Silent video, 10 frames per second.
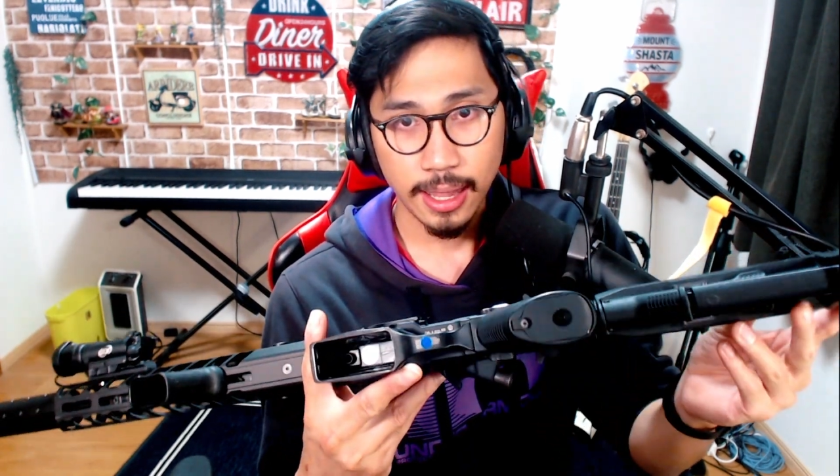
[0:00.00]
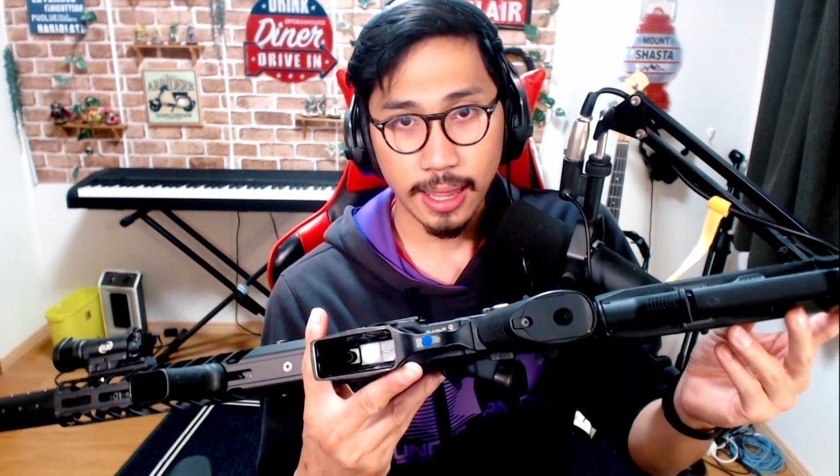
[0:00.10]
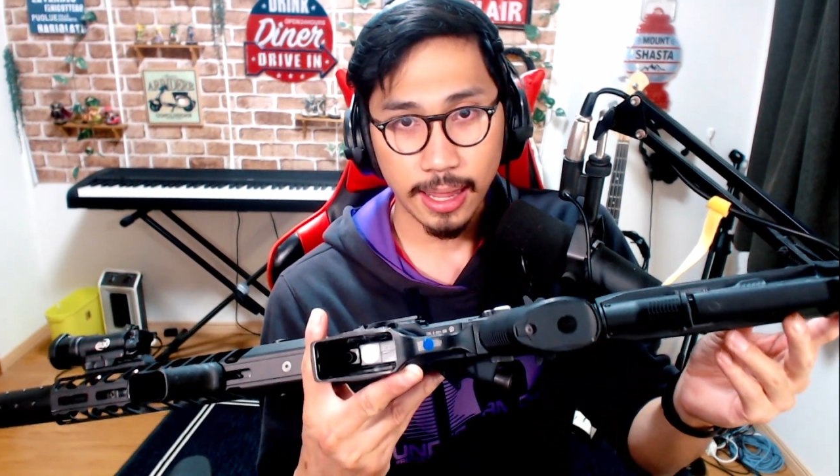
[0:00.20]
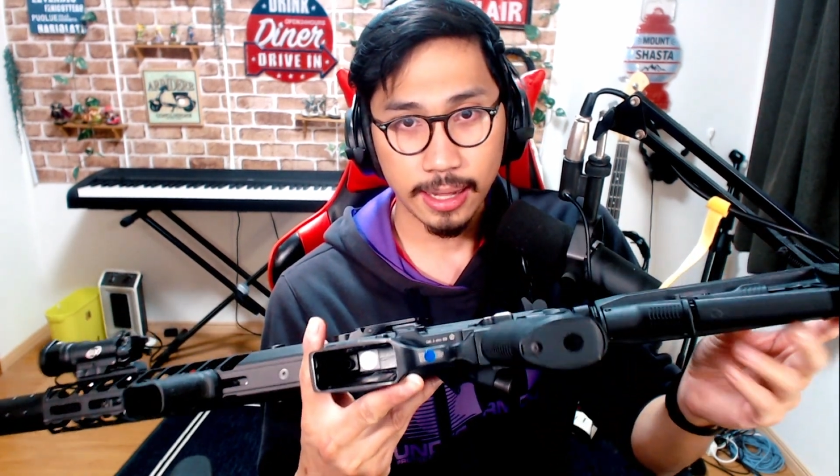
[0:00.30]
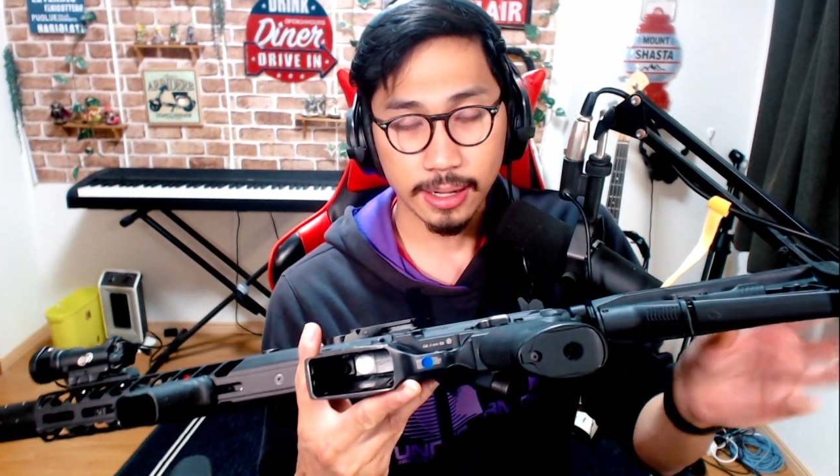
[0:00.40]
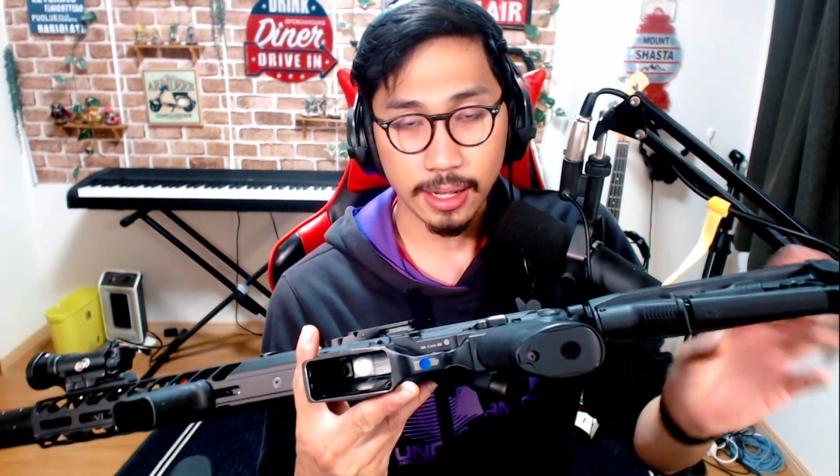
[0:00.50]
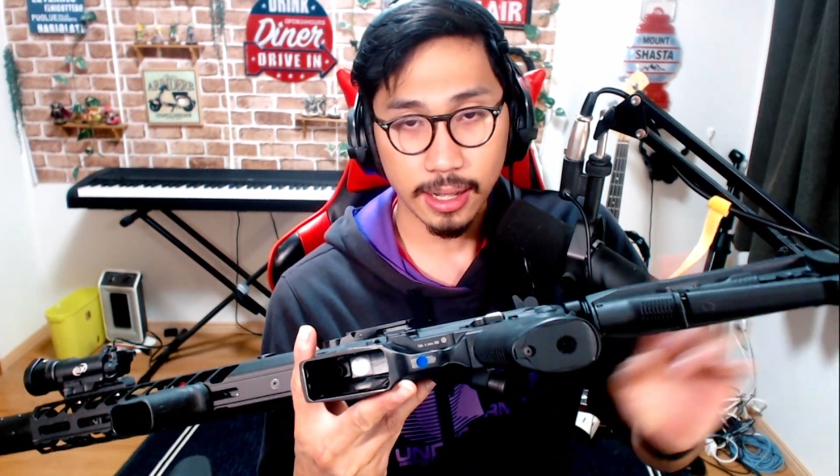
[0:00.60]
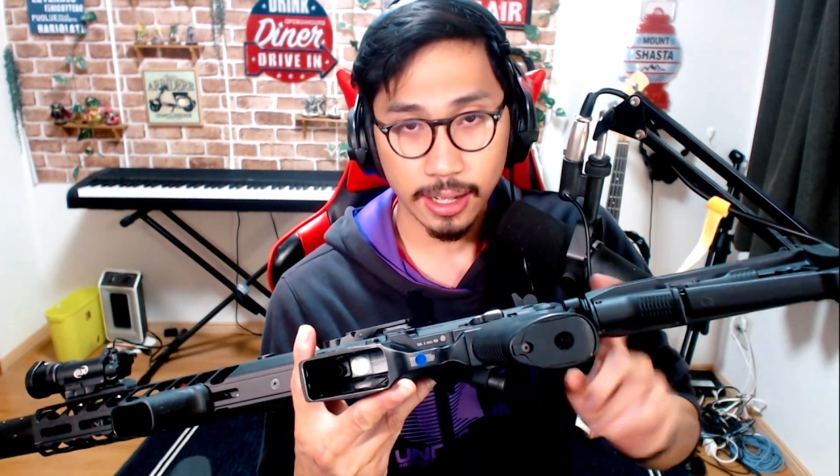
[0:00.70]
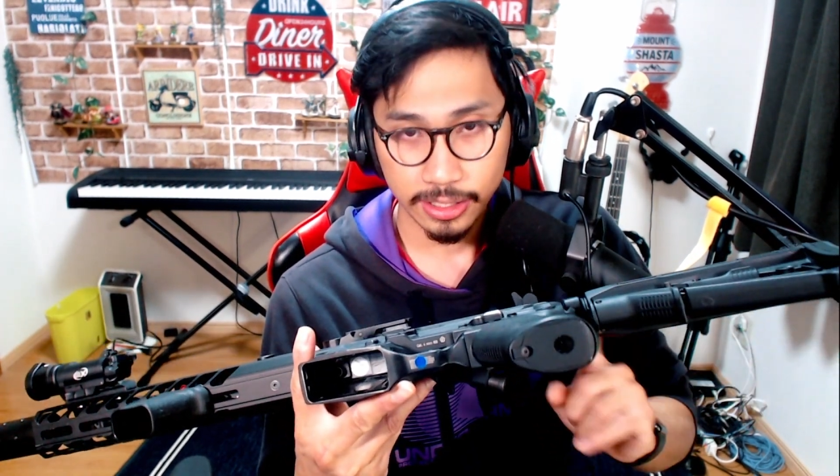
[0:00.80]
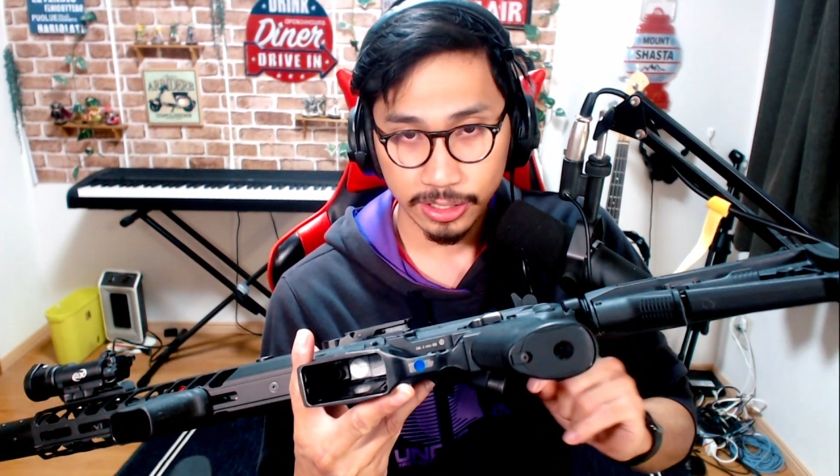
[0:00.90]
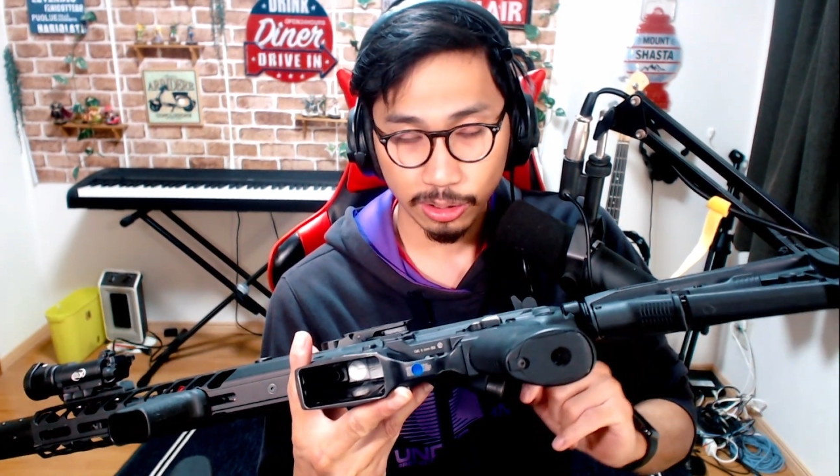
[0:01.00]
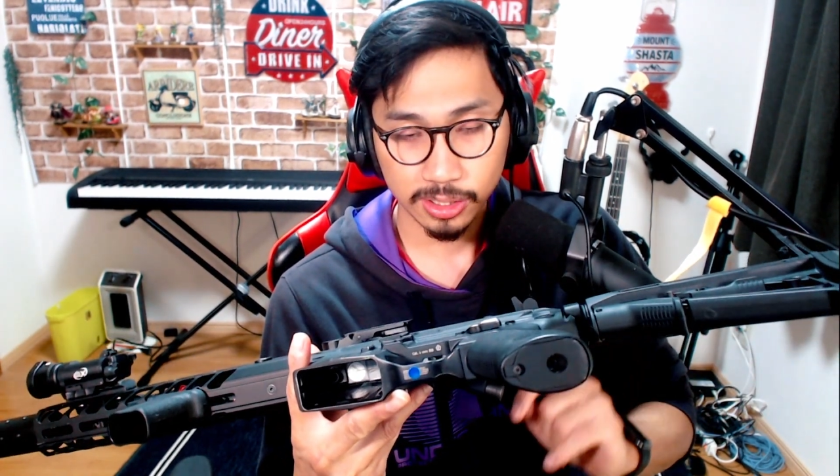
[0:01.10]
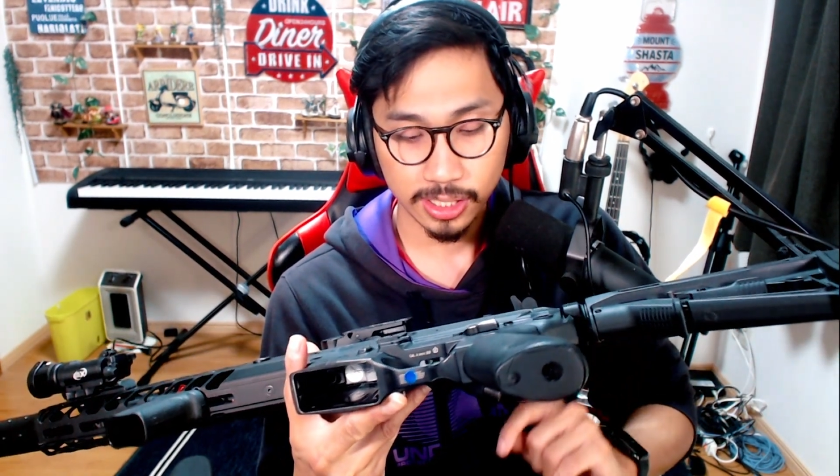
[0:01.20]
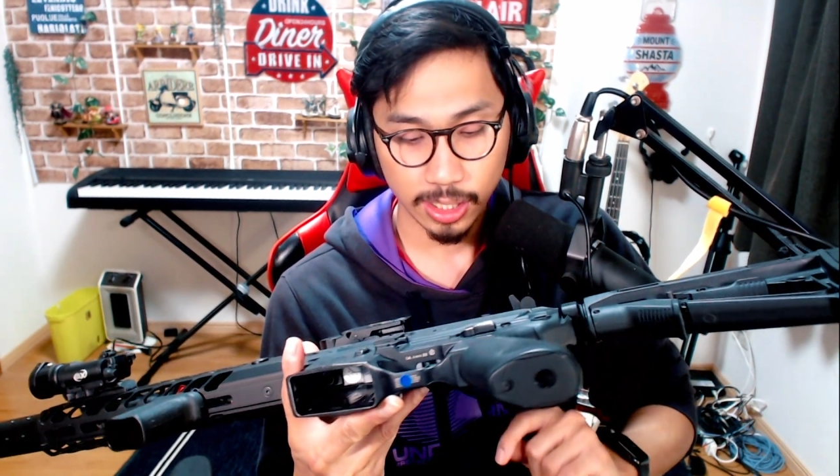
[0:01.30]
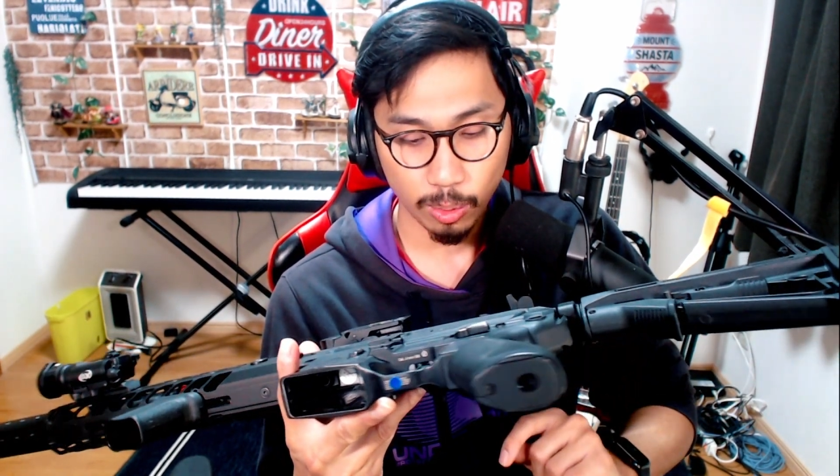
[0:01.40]
and you'll
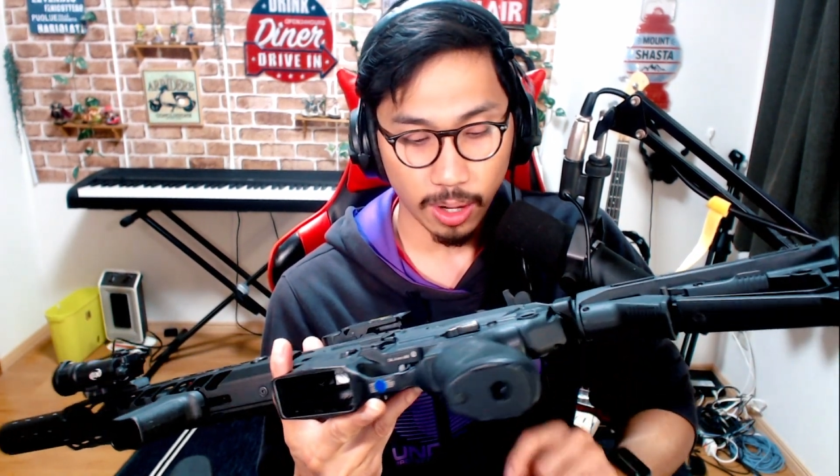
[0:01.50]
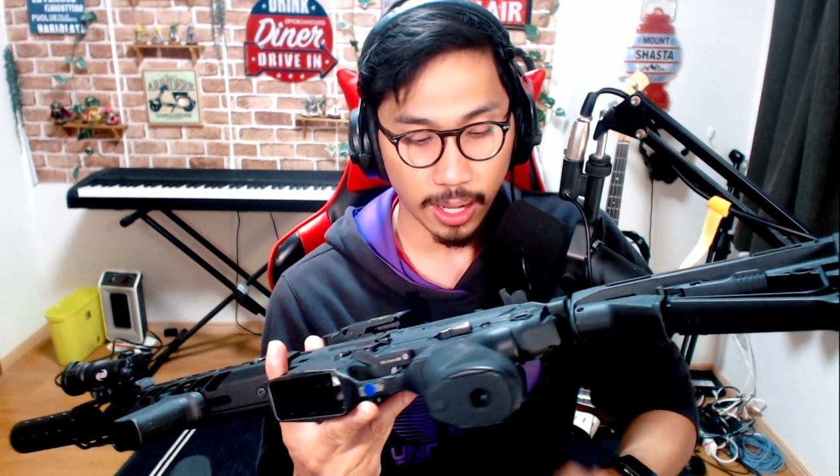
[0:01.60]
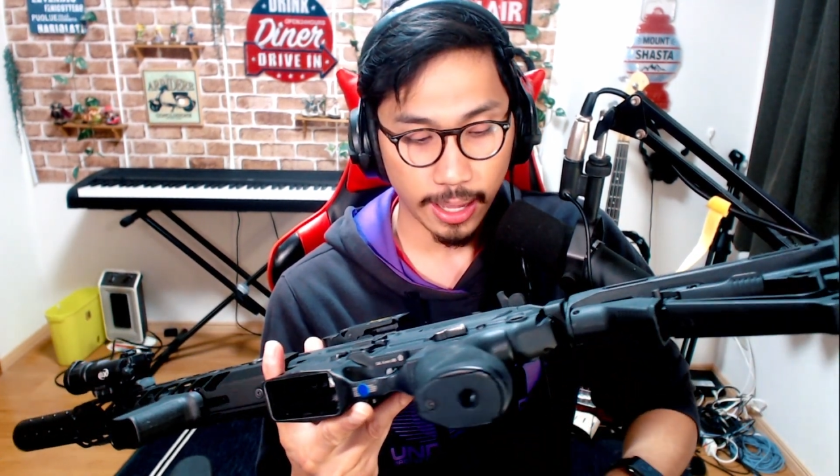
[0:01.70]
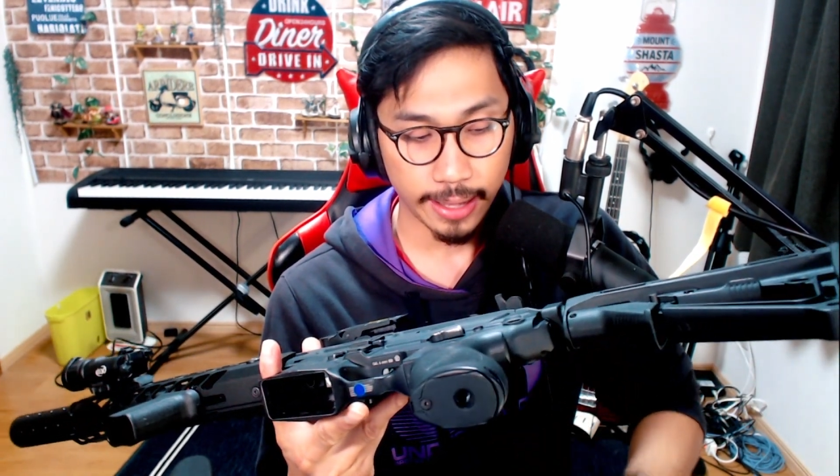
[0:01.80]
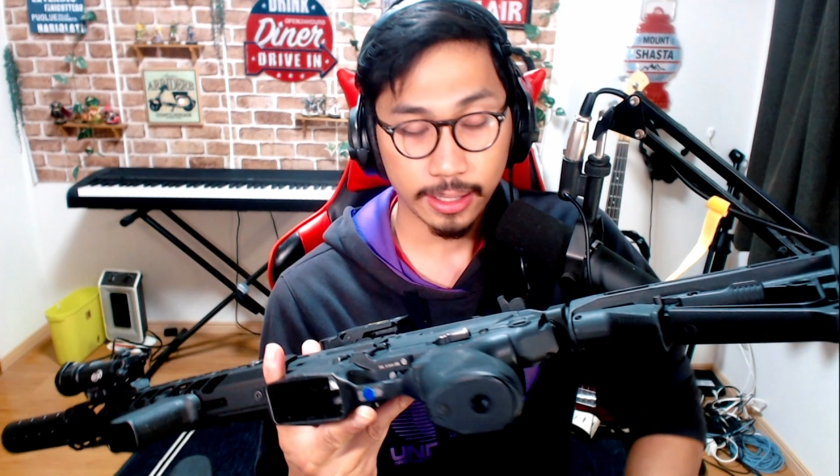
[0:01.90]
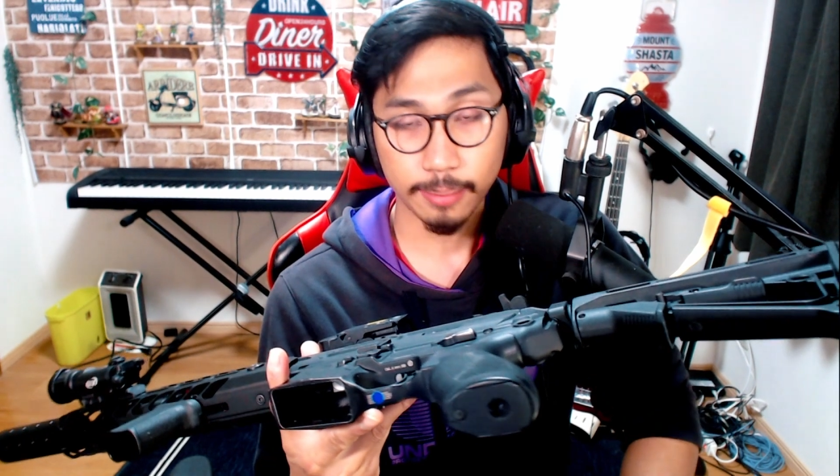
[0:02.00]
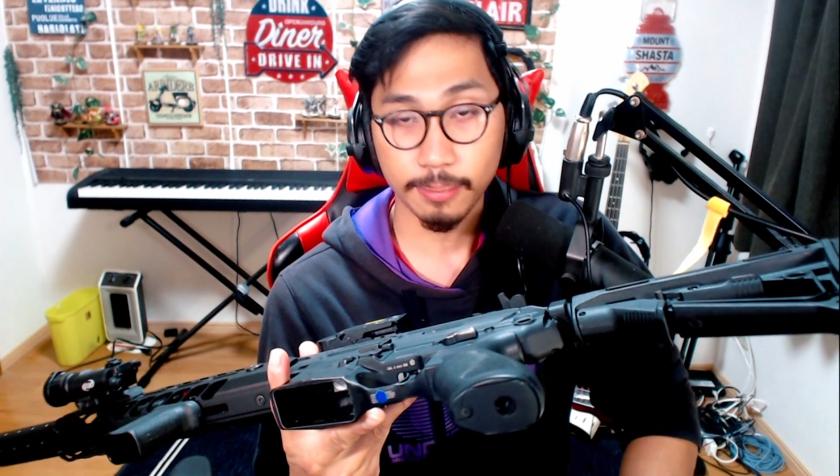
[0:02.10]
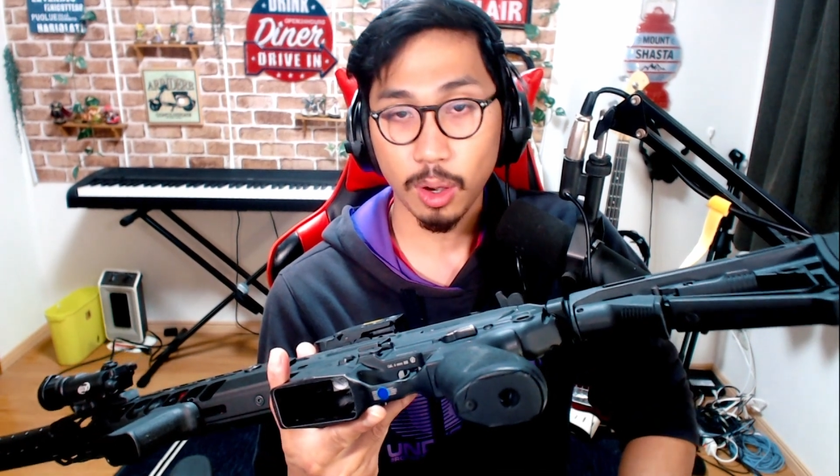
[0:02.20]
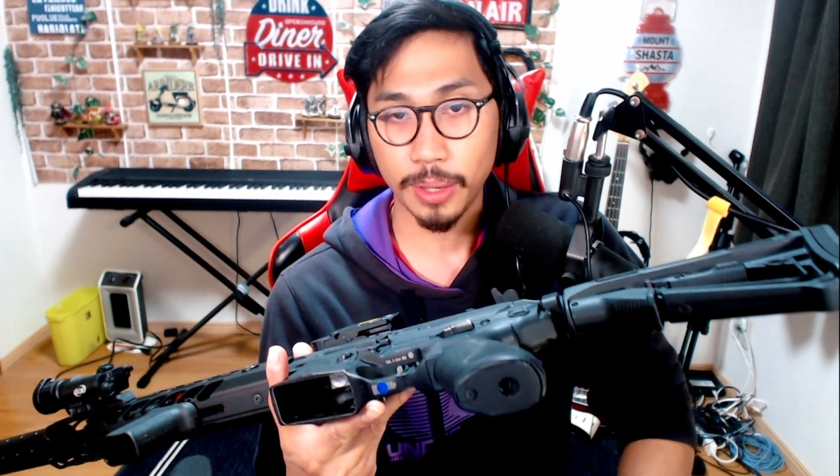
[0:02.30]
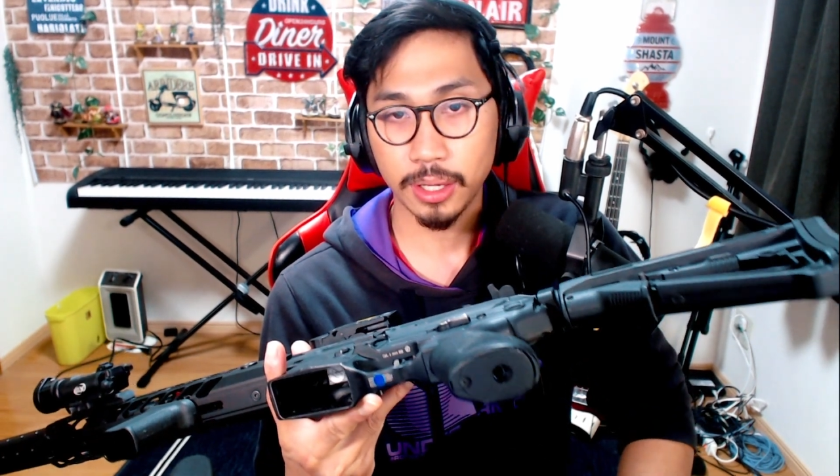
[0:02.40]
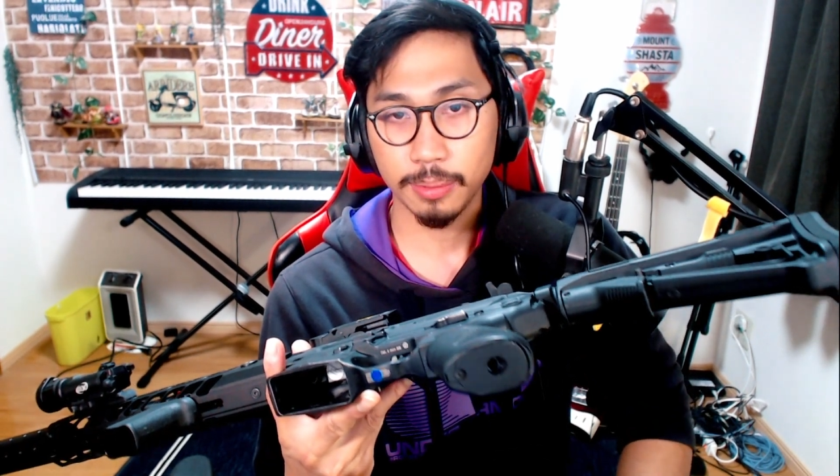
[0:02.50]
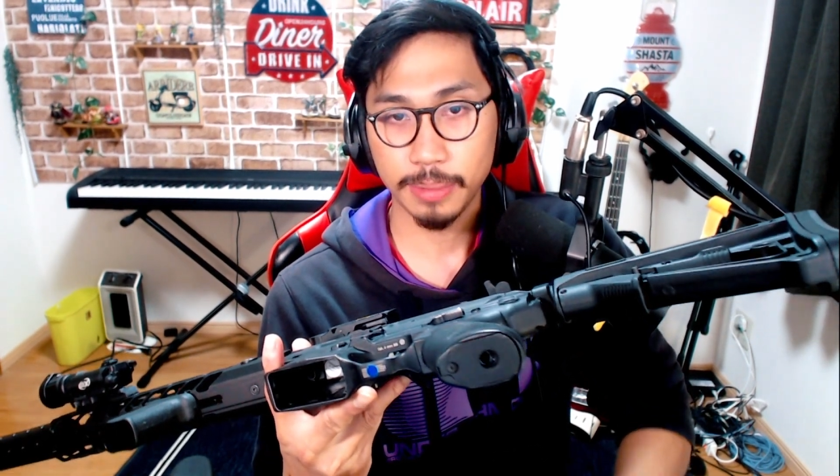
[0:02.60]
see why in a moment,